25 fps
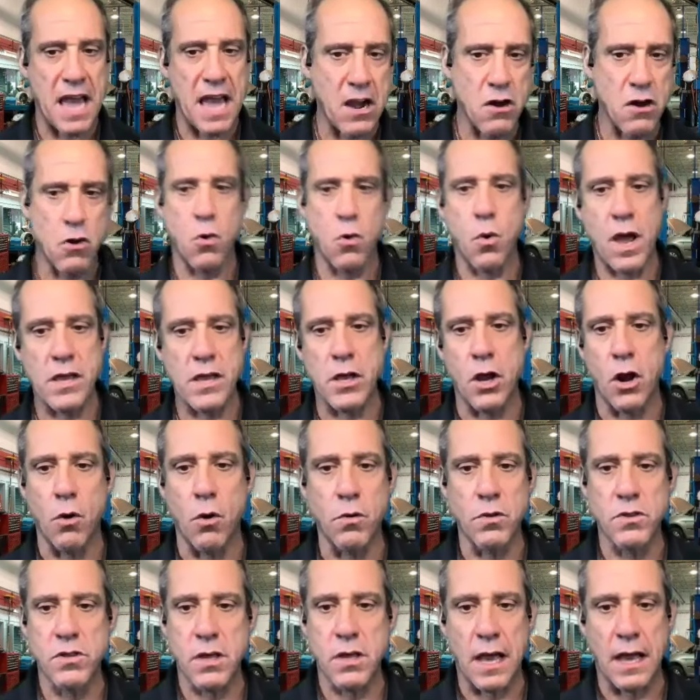I don't know what,
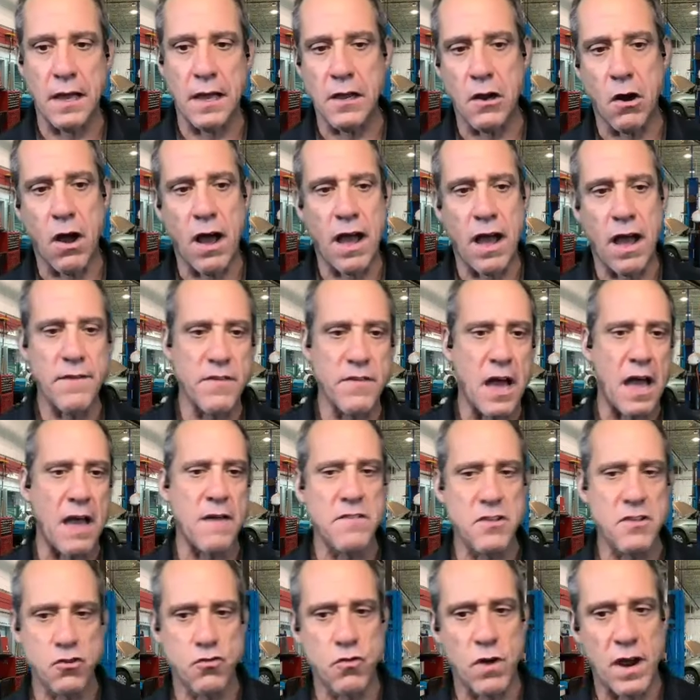it's, I
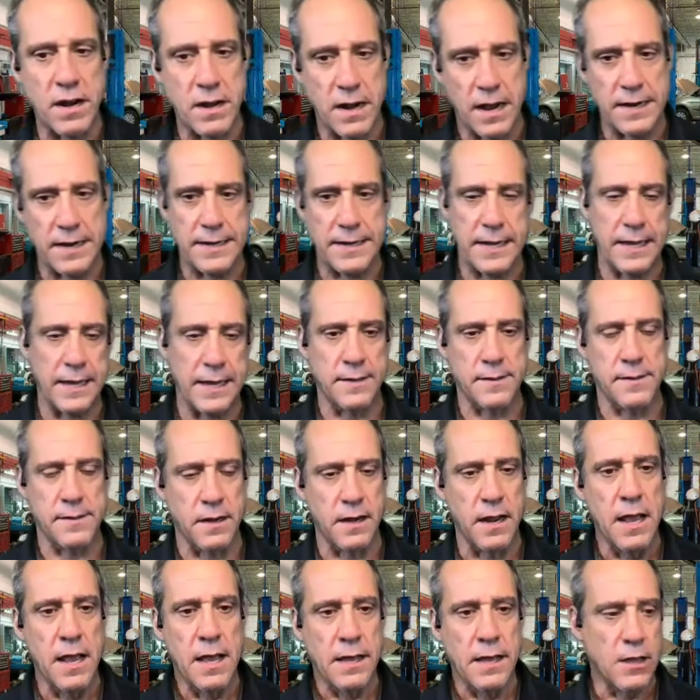have these great ideas,
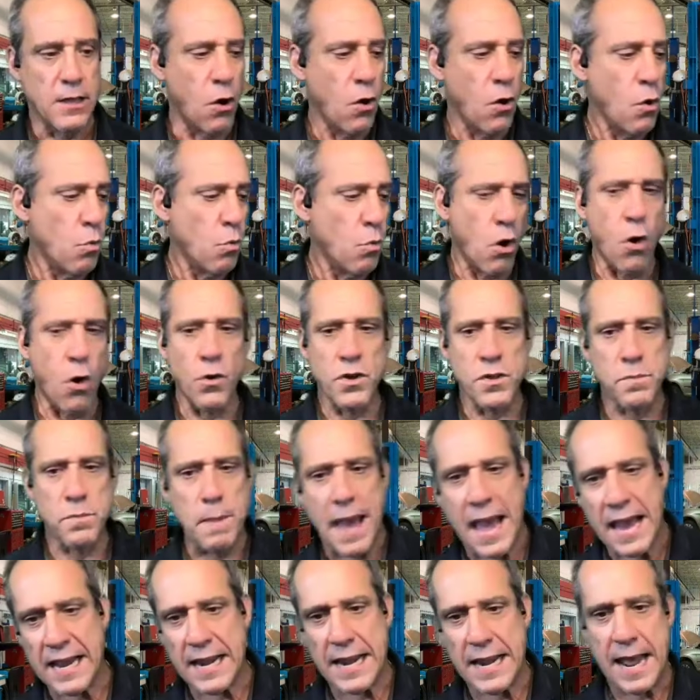and, we're always
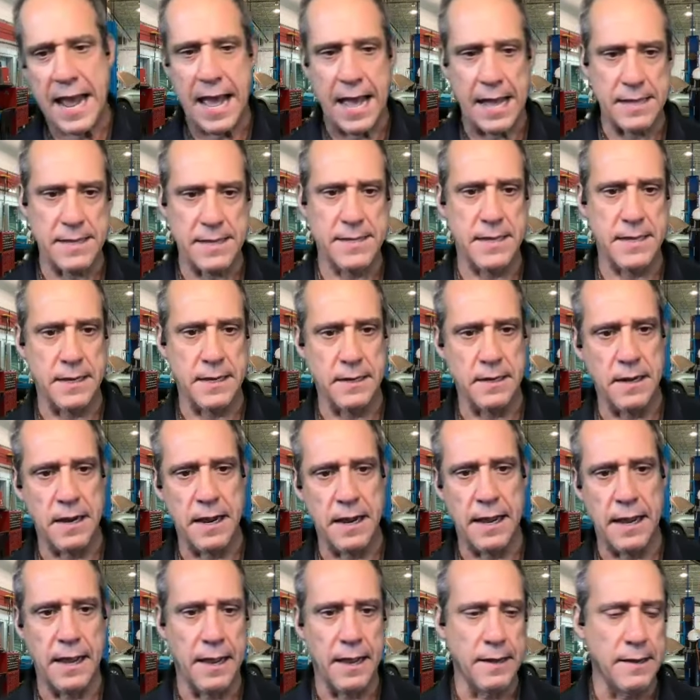banging heads.
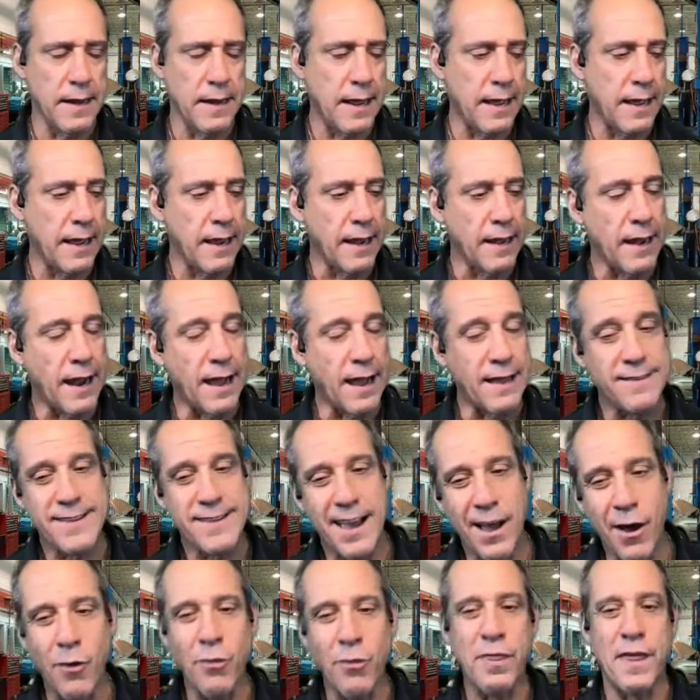And I
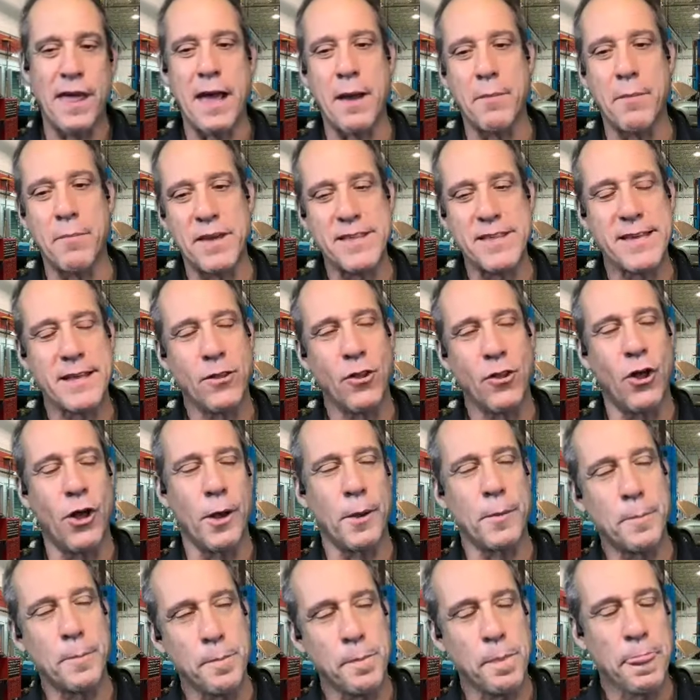tell them, I said,
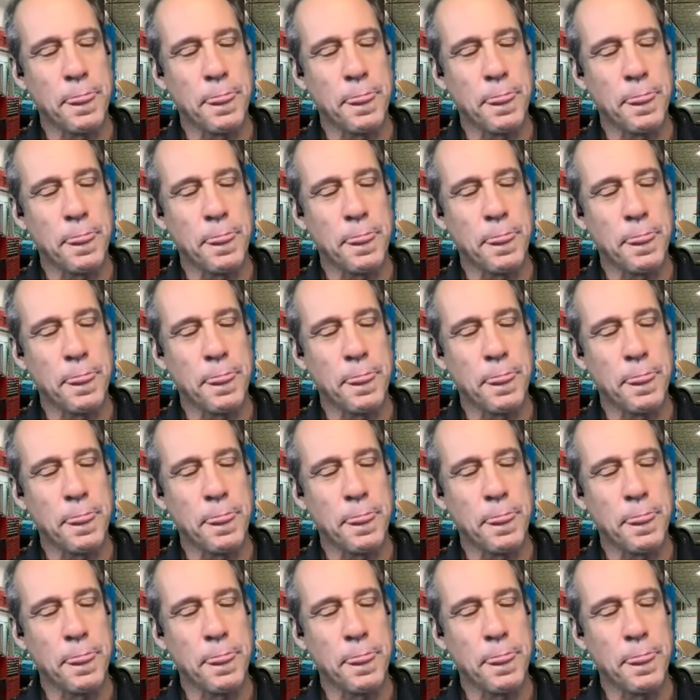look,